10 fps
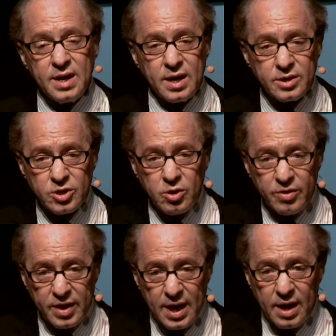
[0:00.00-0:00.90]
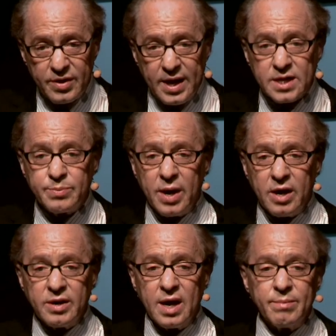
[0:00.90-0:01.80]
And I'll show you then how the next
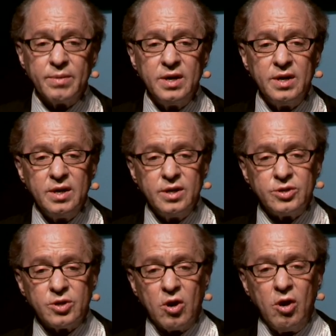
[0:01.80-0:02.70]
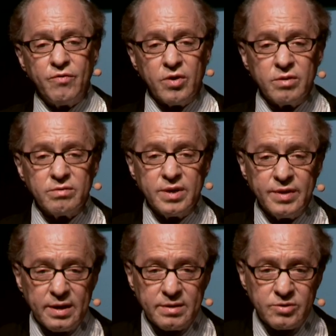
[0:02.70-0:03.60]
paradigm took over,
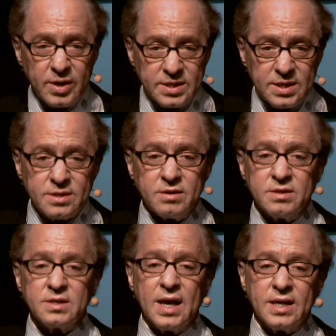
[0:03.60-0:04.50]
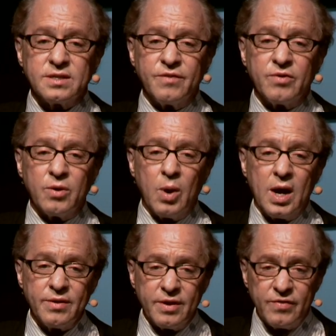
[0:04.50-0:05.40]
and that transistors lasted for a
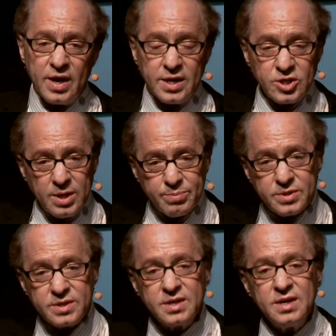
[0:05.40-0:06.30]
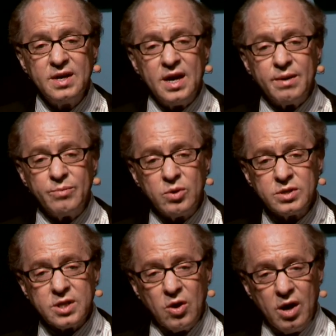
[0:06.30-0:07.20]
while, and then finally chips and
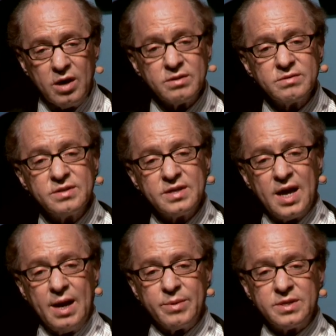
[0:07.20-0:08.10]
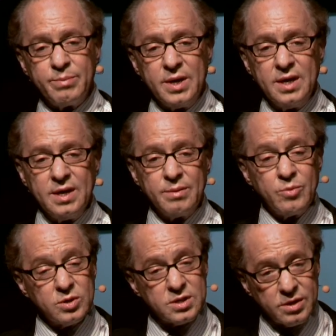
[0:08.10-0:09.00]
Moore's law came into being, and
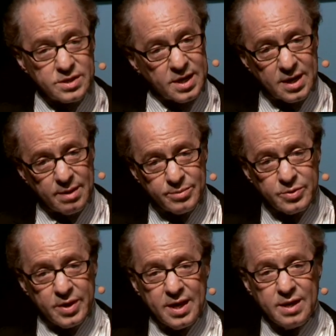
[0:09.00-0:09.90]
Moore's law is going to come to an